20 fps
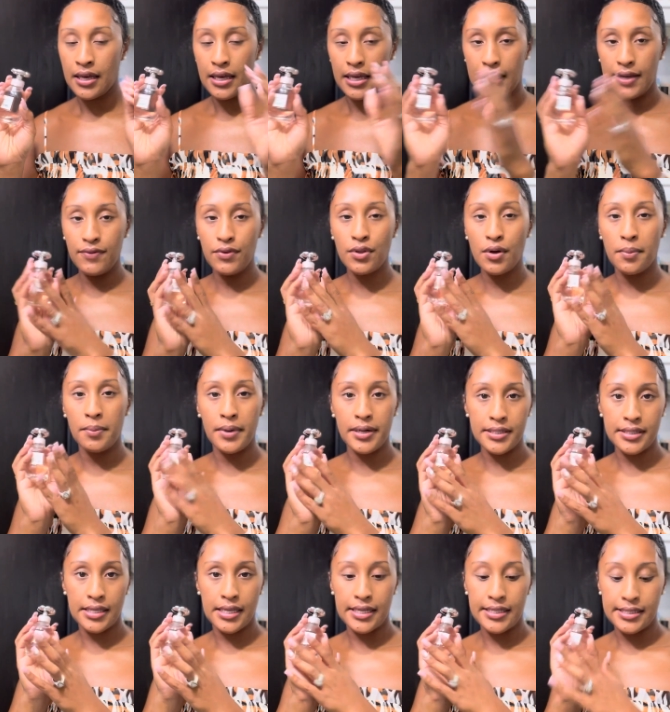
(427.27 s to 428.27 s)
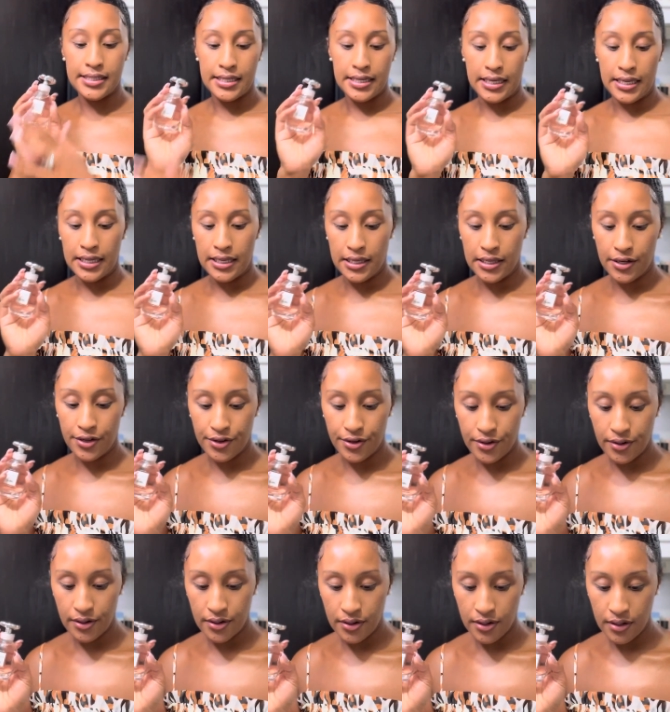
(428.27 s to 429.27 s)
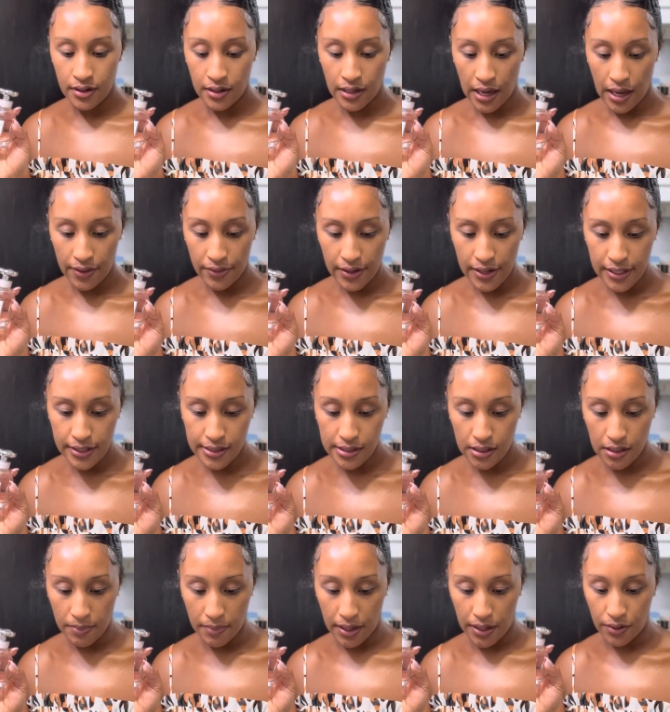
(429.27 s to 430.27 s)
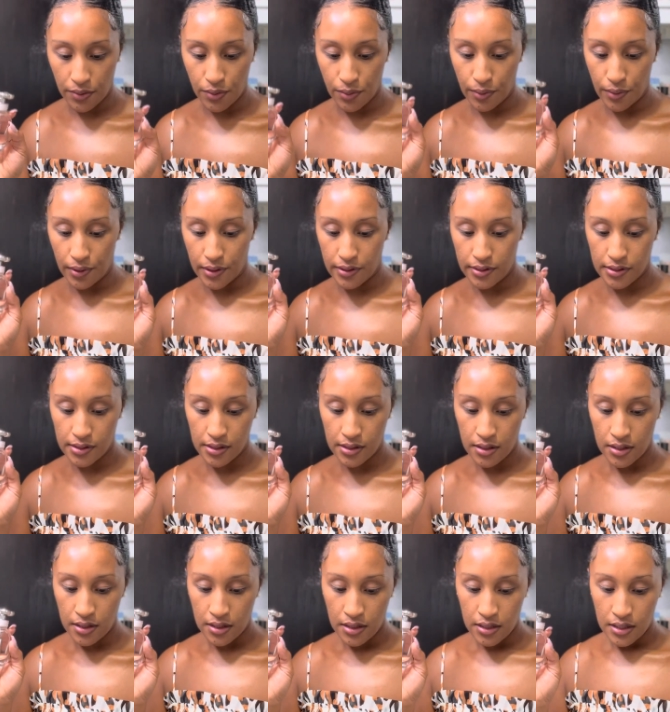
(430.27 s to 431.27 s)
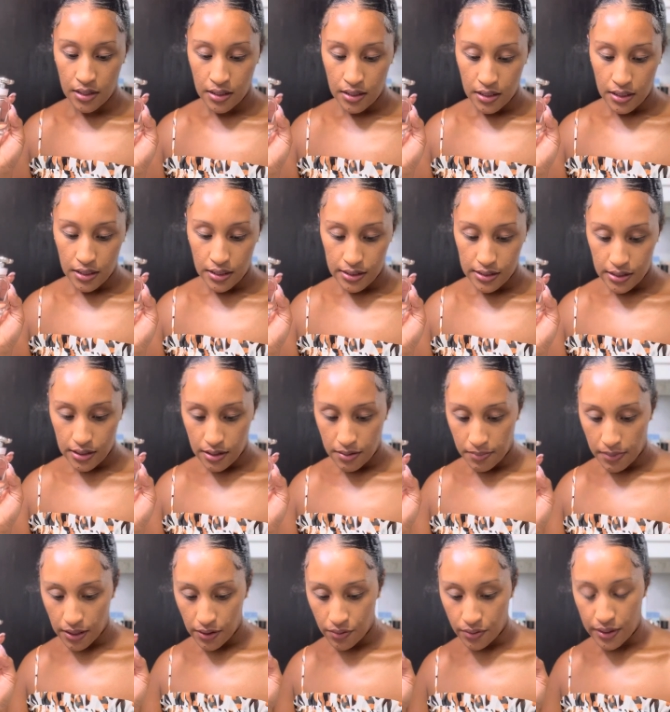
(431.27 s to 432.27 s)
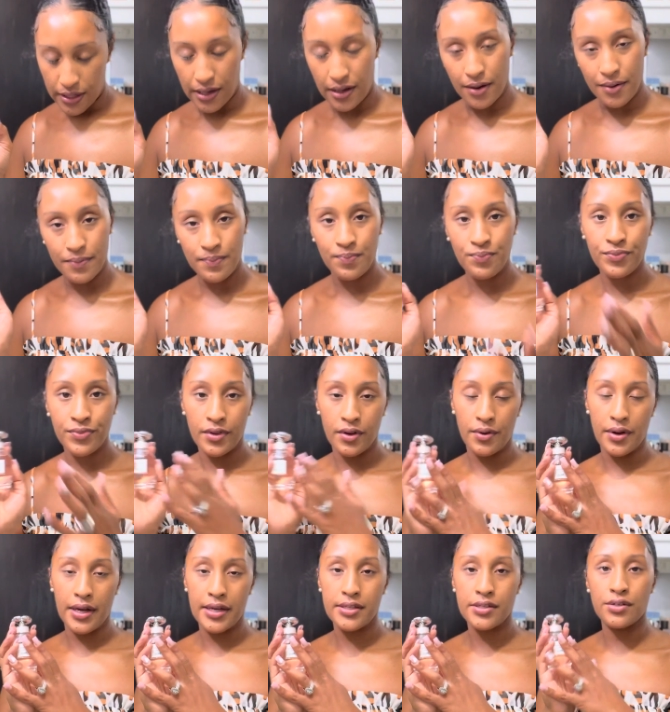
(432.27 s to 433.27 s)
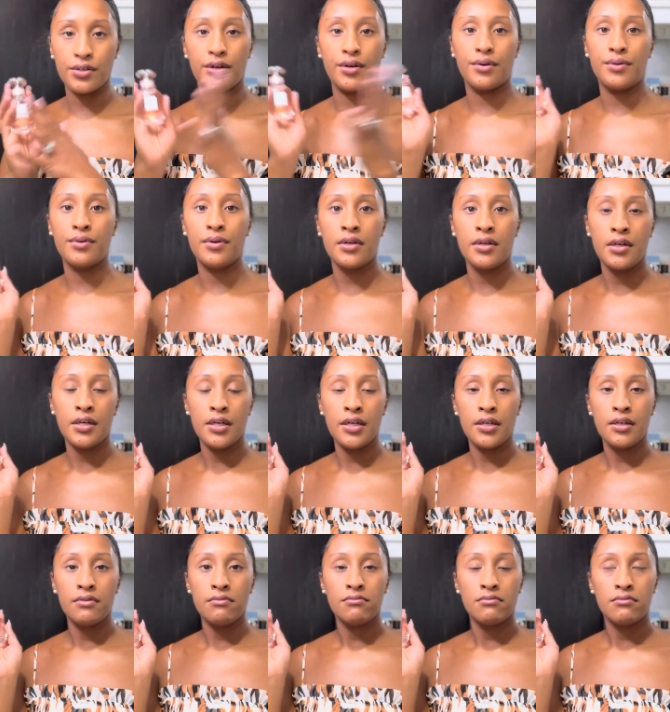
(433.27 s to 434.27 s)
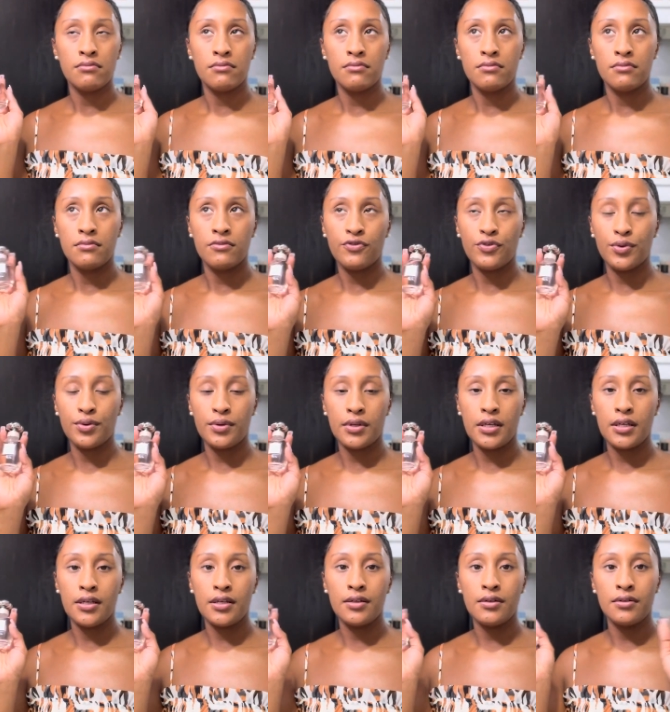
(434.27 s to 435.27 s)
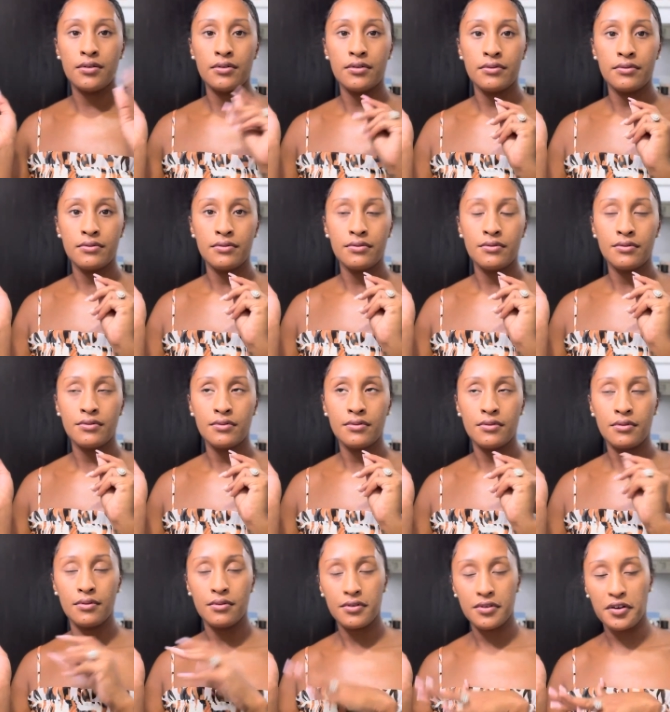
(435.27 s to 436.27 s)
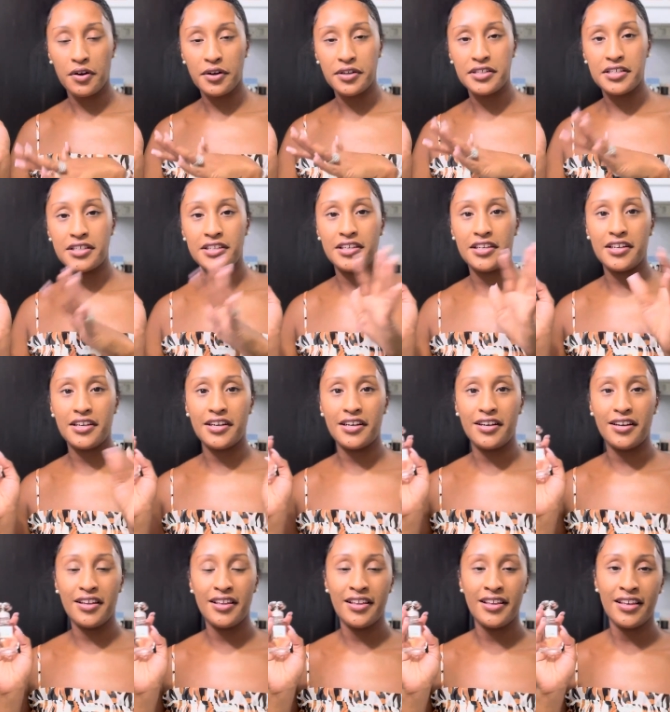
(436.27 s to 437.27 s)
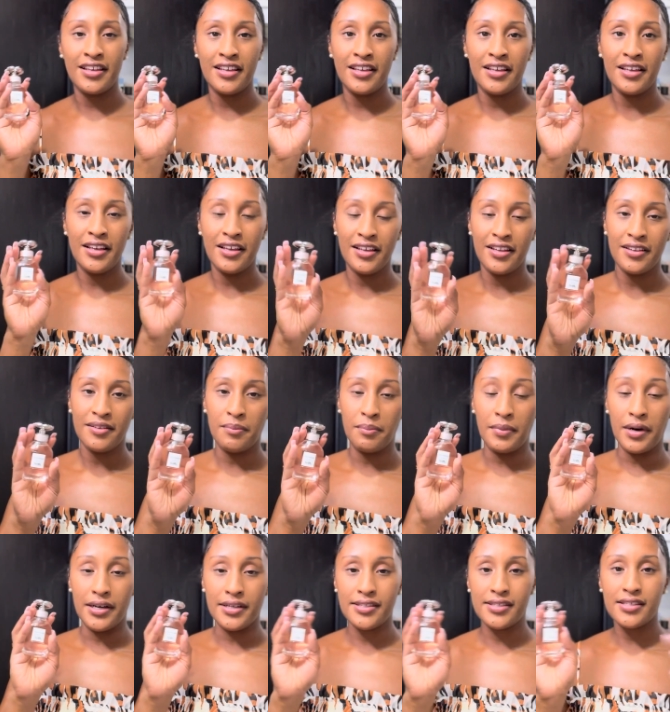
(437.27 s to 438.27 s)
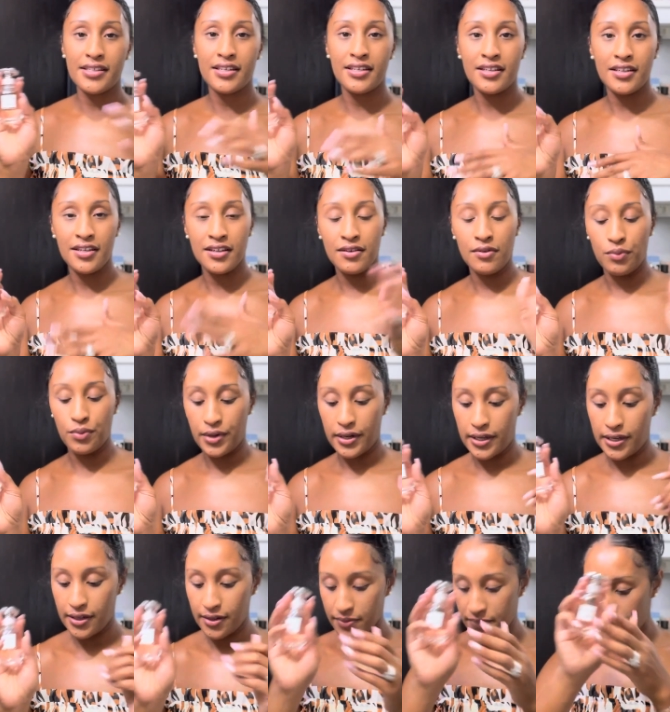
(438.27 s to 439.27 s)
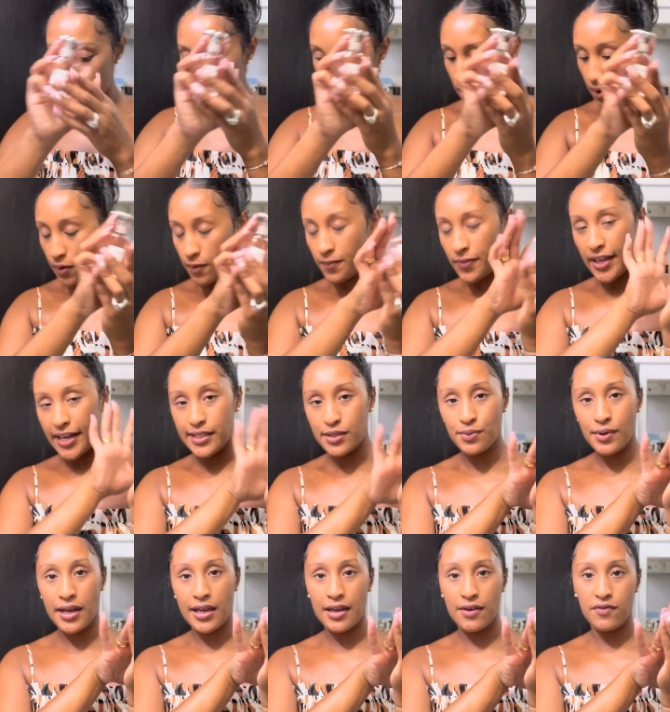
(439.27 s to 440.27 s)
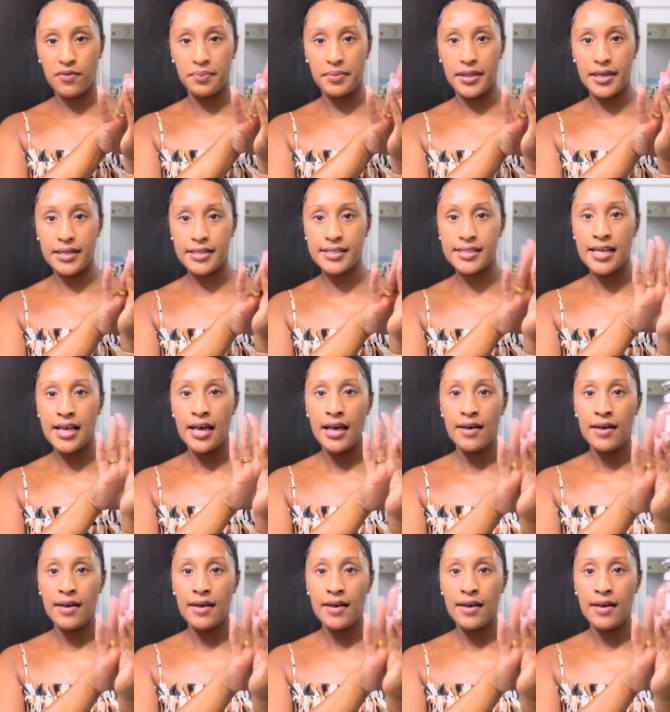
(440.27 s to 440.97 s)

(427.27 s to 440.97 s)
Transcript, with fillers: Even though musk isn't in here, I think it's in the main accords. Is it in the main accord? Yeah. Okay, so fruity, gardenia, musk, woody. So that's what I get from this.